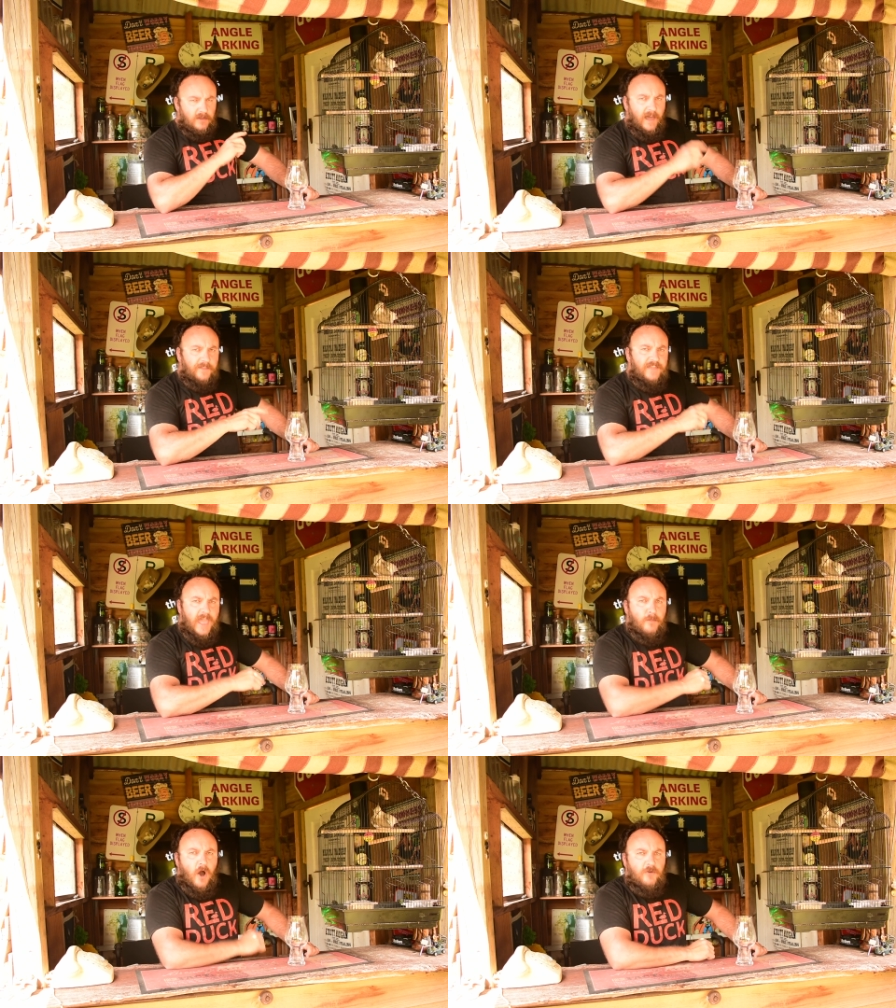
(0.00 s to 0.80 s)
That
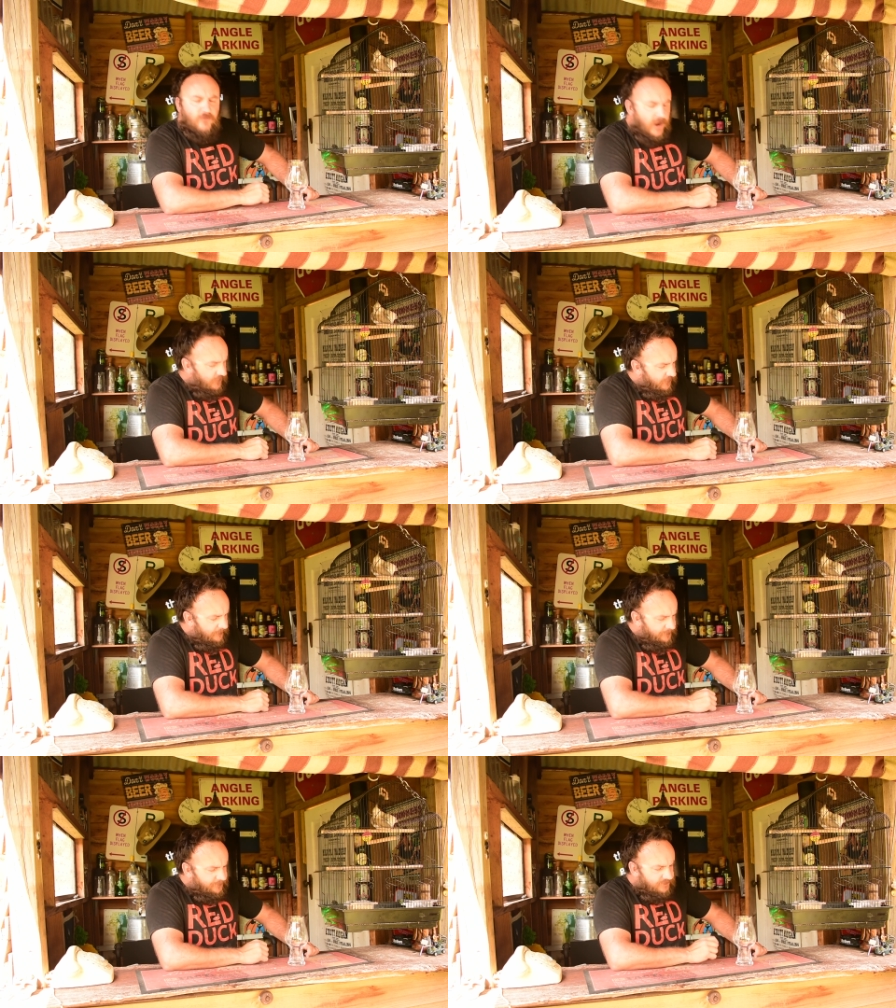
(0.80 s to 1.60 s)
there, my friends,
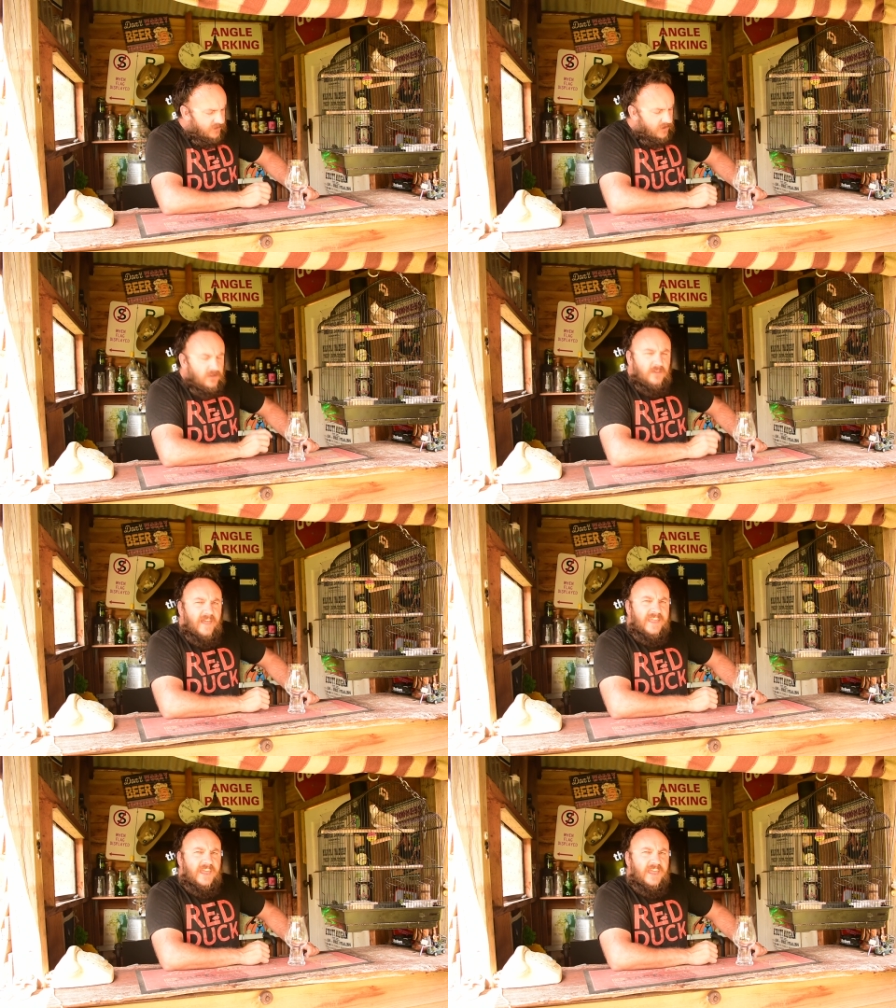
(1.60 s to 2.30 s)
that